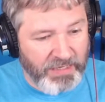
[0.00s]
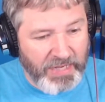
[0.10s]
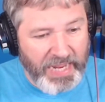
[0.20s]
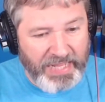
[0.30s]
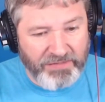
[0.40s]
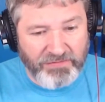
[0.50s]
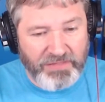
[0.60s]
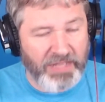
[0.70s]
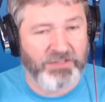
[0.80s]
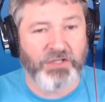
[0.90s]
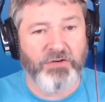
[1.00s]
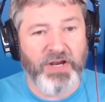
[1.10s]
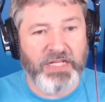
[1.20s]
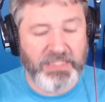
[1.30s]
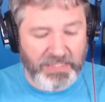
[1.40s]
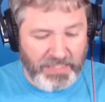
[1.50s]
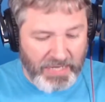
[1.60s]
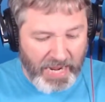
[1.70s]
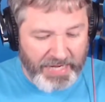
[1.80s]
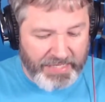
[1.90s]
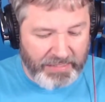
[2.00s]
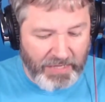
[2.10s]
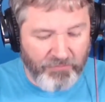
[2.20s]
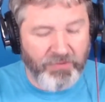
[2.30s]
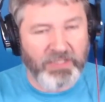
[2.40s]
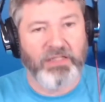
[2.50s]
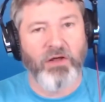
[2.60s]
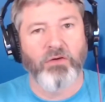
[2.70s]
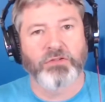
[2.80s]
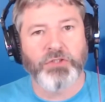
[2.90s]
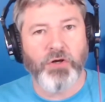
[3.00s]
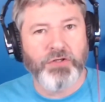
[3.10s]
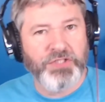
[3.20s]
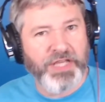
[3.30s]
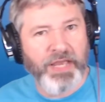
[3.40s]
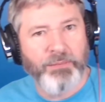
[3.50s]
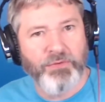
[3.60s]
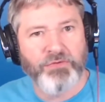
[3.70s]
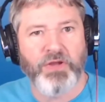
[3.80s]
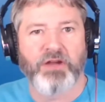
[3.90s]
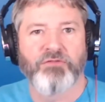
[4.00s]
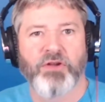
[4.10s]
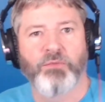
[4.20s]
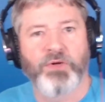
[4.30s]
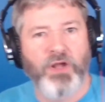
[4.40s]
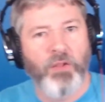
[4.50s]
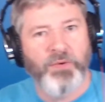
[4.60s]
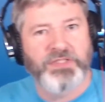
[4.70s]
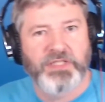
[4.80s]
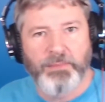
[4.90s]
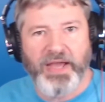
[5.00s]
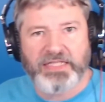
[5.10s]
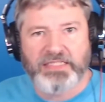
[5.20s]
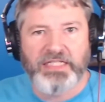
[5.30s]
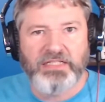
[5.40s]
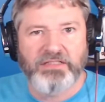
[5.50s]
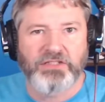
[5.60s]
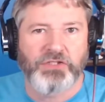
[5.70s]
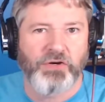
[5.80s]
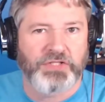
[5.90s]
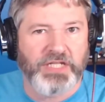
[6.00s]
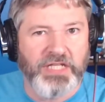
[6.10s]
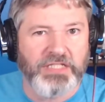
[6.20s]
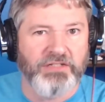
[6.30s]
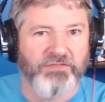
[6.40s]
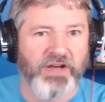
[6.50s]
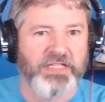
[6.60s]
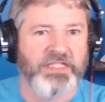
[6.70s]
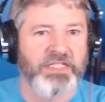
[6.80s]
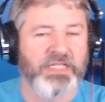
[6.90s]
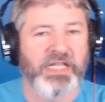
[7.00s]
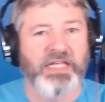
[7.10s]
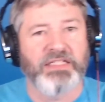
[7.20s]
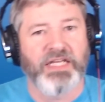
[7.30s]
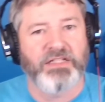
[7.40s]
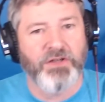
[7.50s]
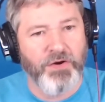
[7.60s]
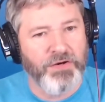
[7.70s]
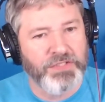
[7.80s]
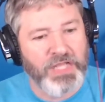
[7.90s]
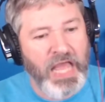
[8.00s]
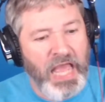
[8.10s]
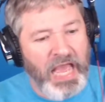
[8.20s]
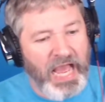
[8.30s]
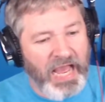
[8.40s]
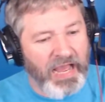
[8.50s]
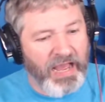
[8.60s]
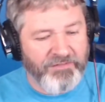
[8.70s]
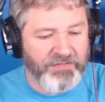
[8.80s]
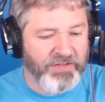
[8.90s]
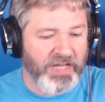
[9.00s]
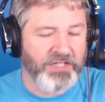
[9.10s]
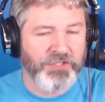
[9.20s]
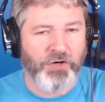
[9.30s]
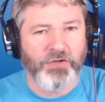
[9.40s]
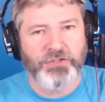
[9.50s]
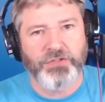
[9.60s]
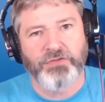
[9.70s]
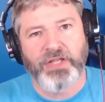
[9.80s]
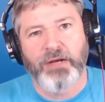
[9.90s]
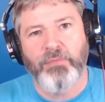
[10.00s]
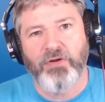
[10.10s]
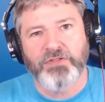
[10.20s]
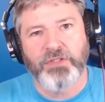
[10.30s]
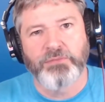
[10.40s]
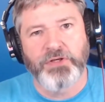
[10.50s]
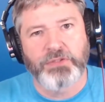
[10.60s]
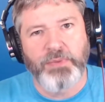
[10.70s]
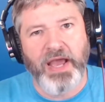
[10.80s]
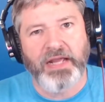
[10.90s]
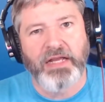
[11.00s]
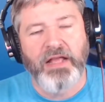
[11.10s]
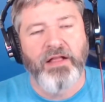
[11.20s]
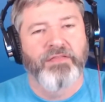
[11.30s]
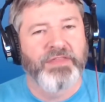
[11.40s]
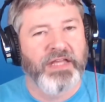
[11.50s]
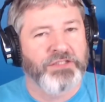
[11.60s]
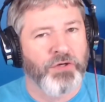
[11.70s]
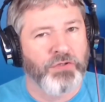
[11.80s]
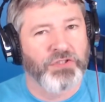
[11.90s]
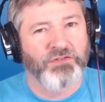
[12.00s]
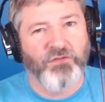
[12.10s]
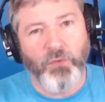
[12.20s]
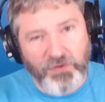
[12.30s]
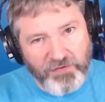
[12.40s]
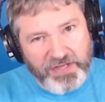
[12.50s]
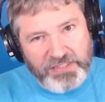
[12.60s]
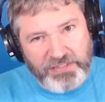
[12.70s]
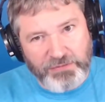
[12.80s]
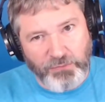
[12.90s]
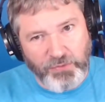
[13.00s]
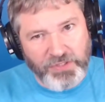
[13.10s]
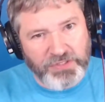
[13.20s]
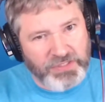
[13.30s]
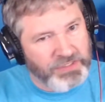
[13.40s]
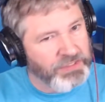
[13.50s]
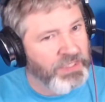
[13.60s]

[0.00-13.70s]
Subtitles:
And that's great. I get like really long charging cables so I can run one all the way to the back seat to charge the kids' devices and they can take turns. I've even got a charger that I bought some years back that charges 4 devices at once.